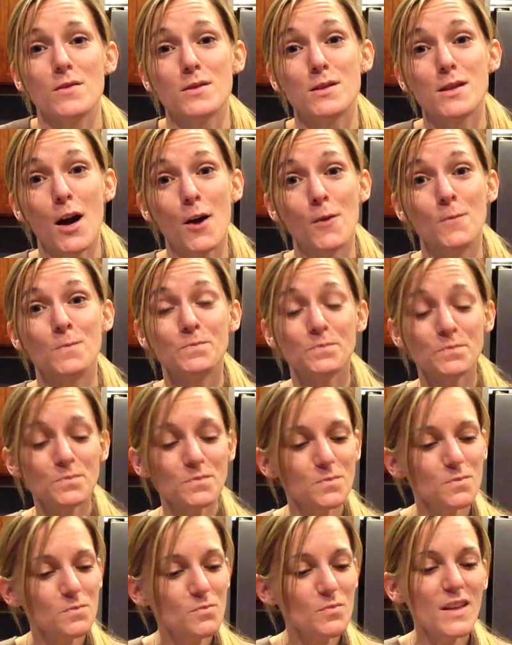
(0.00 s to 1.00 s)
So
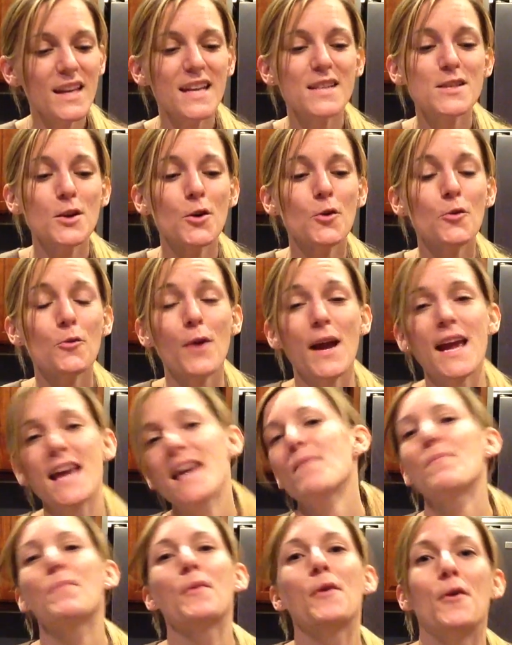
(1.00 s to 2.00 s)
it's a
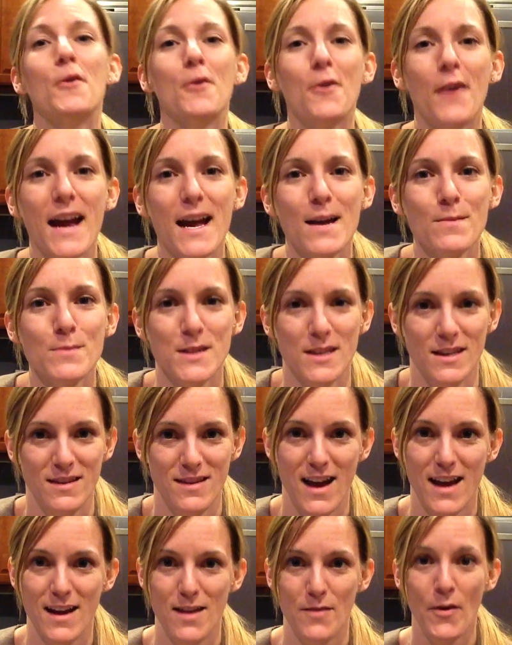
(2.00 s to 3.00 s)
great program to
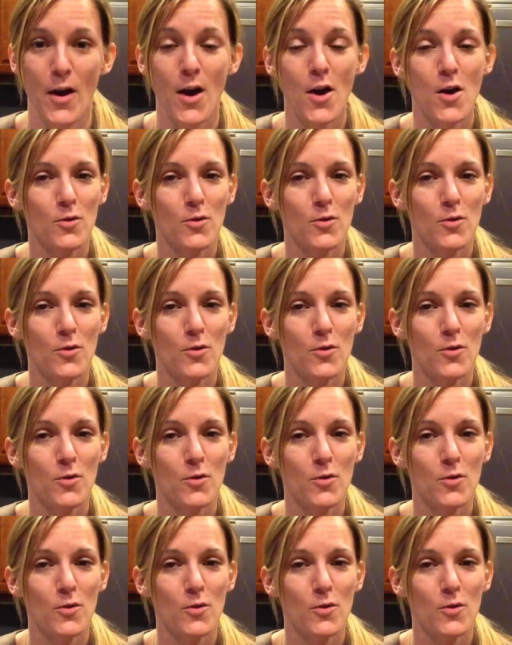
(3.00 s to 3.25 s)
kind of